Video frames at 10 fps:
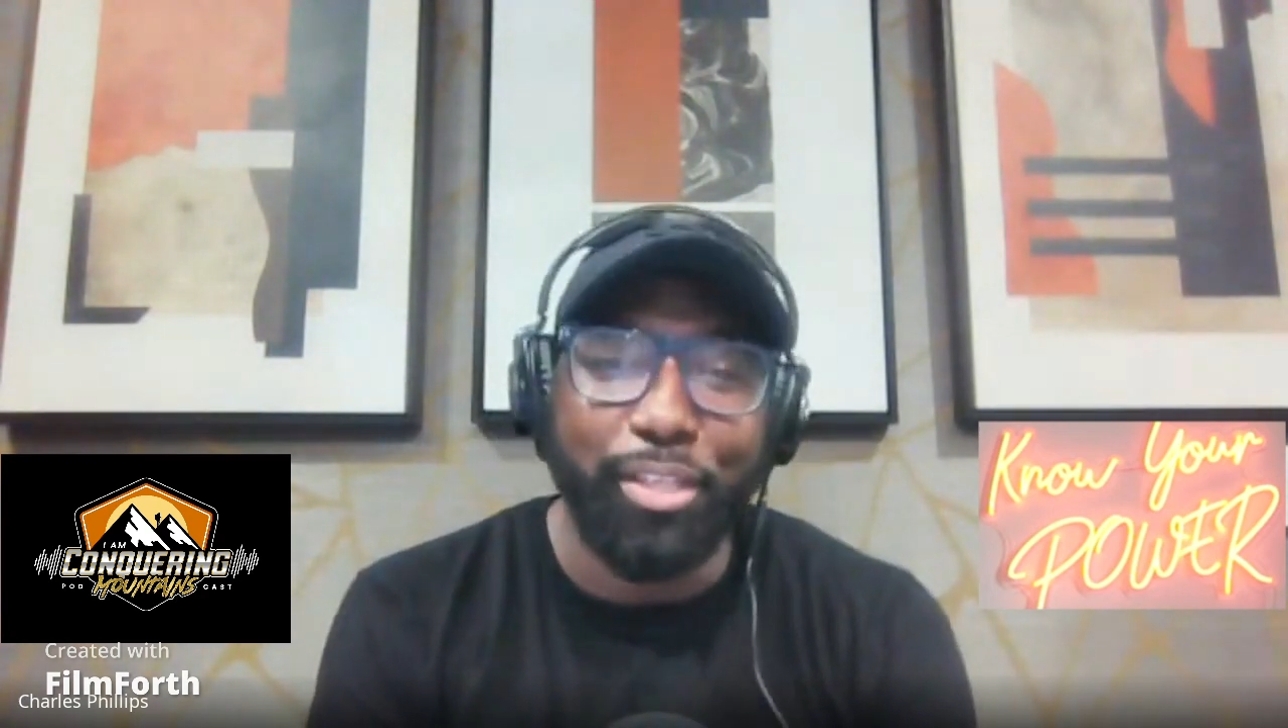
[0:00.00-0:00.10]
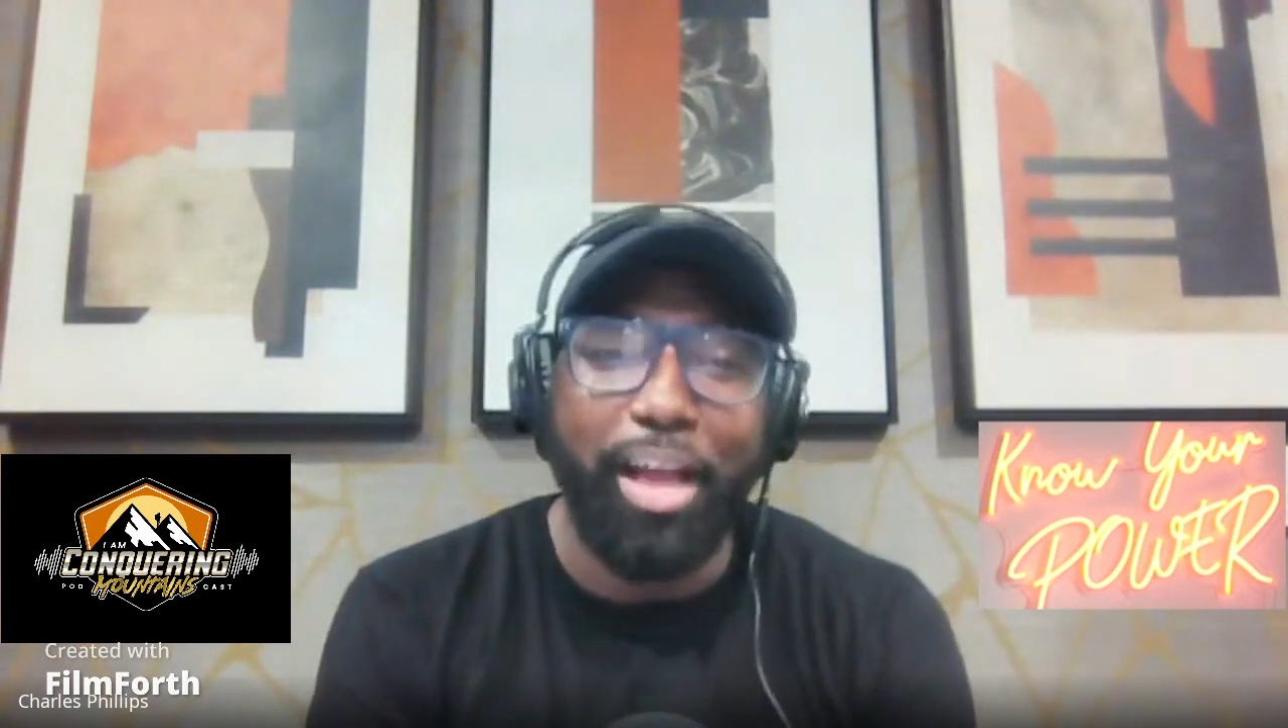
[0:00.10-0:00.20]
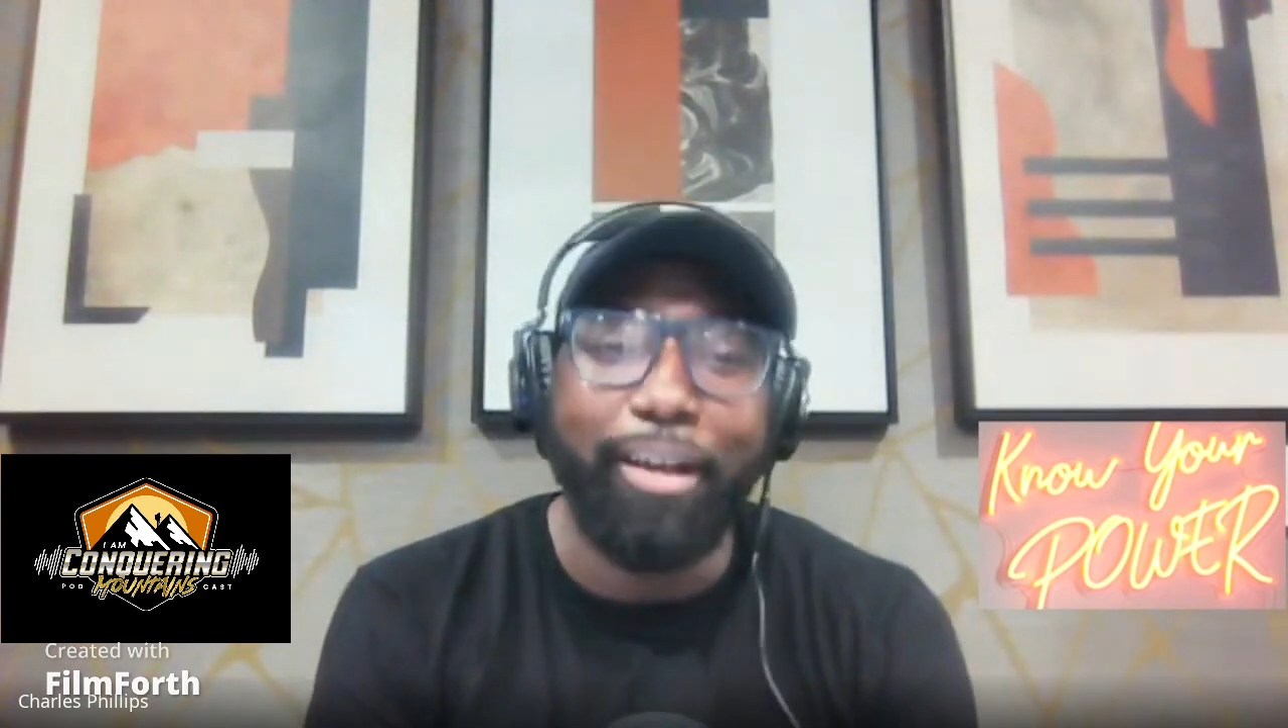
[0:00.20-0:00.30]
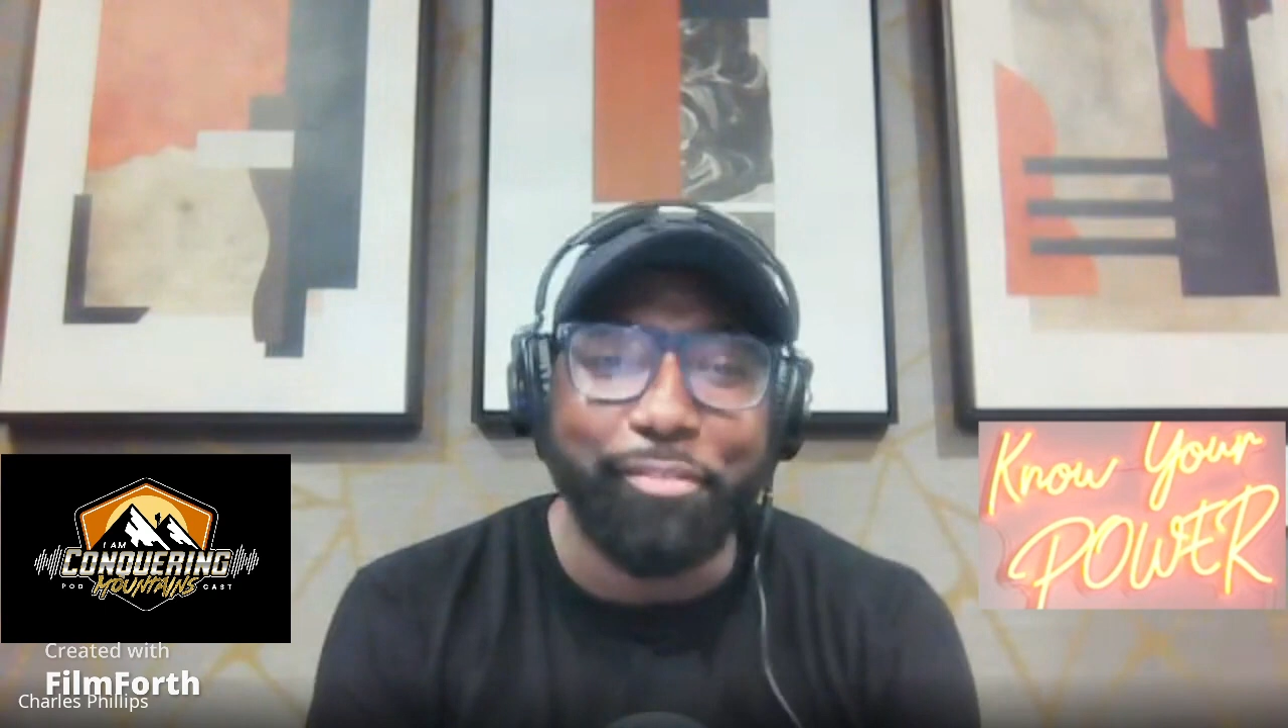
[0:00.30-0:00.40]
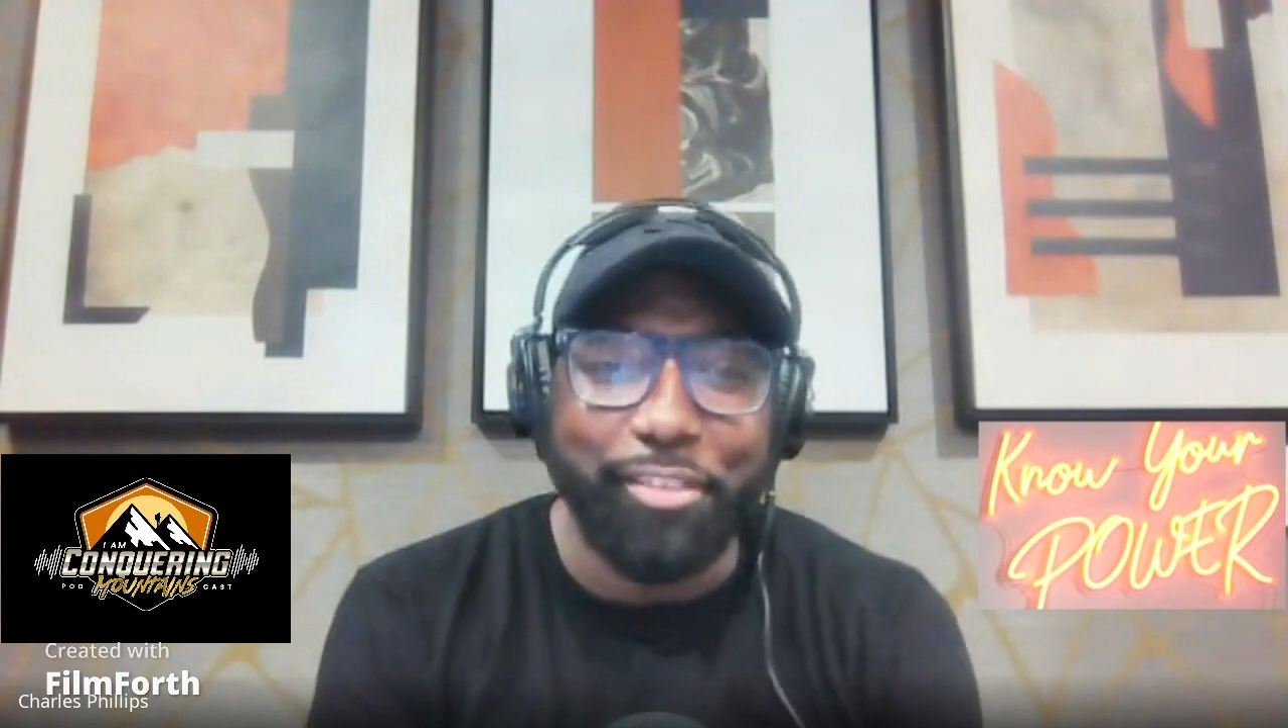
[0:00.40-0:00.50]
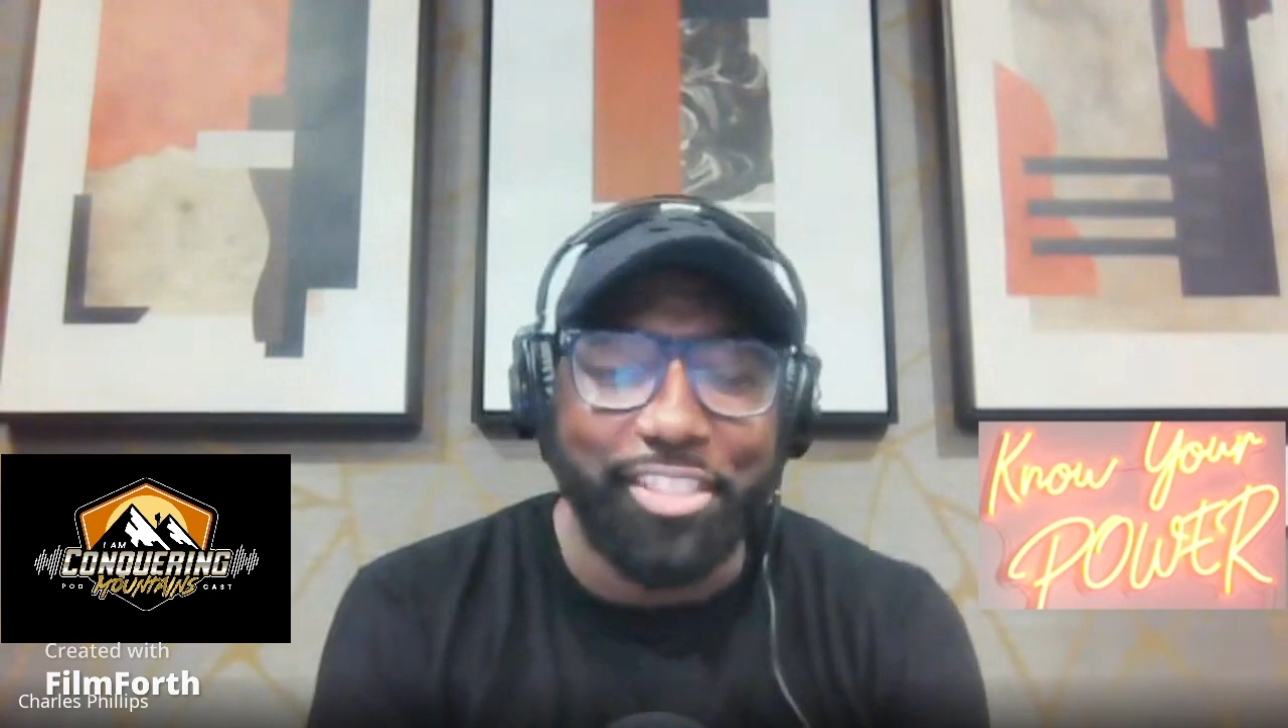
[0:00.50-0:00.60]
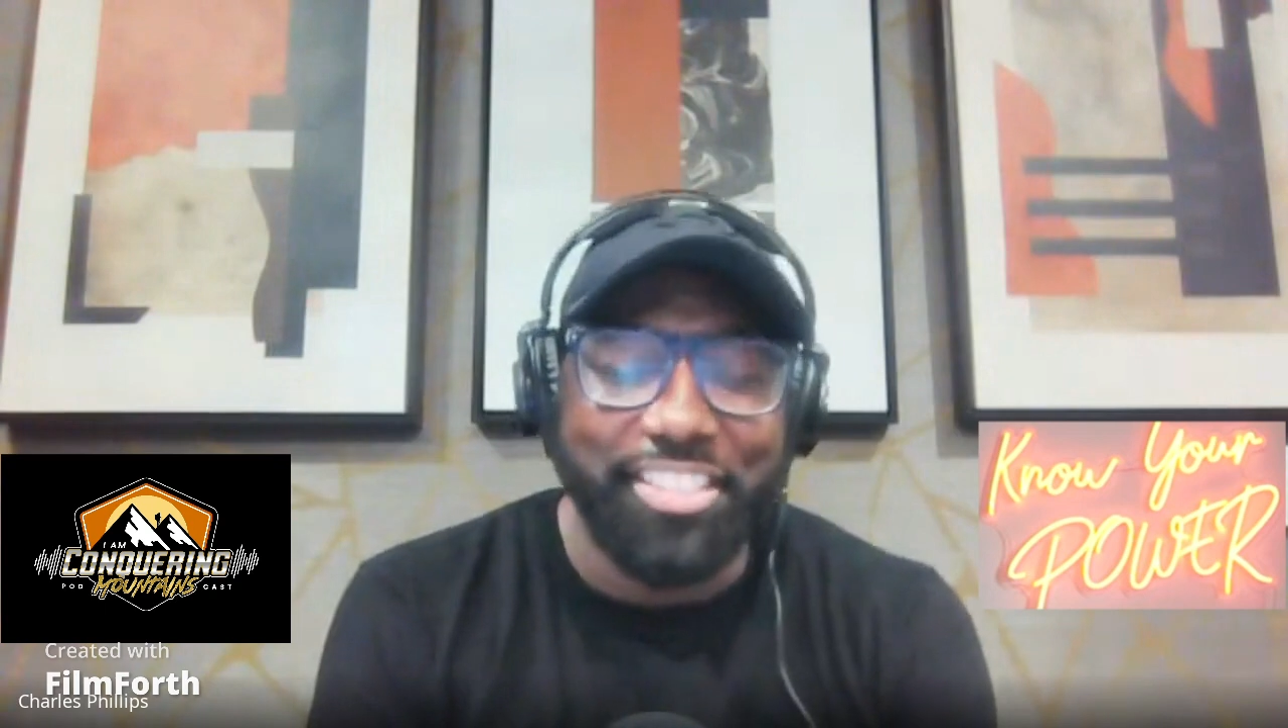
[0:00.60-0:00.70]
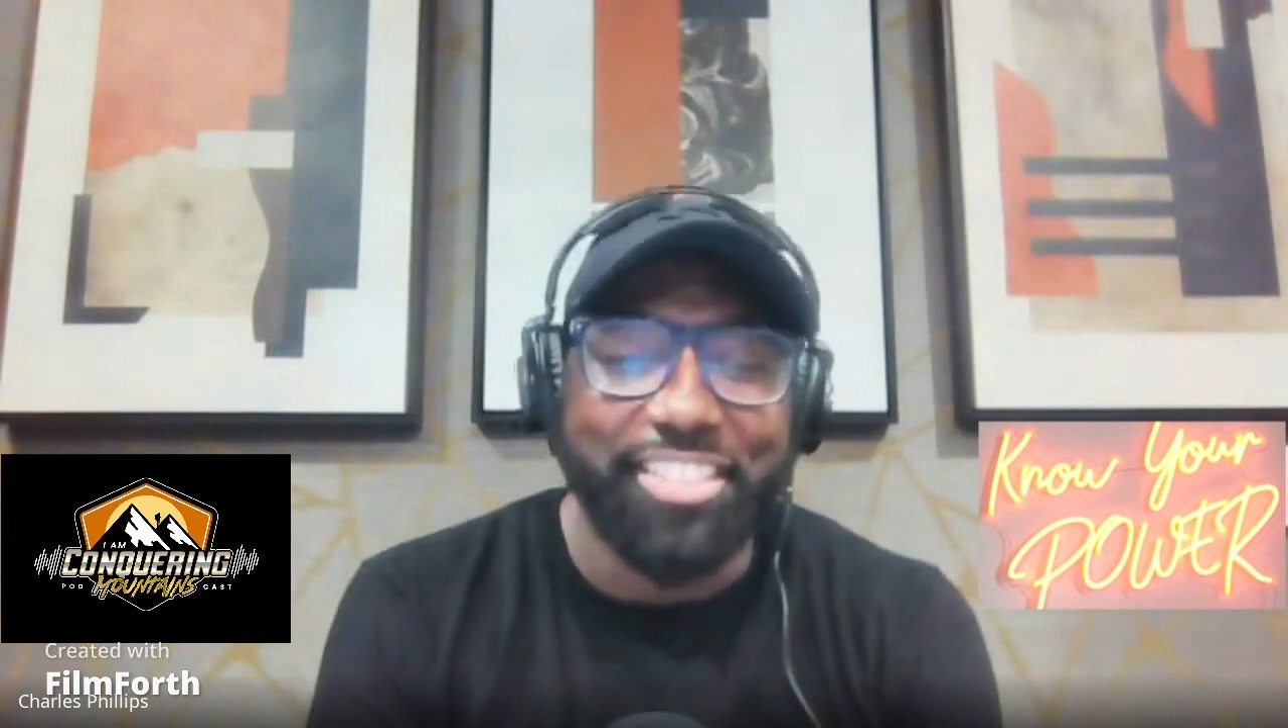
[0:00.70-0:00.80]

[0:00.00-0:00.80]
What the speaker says: lava,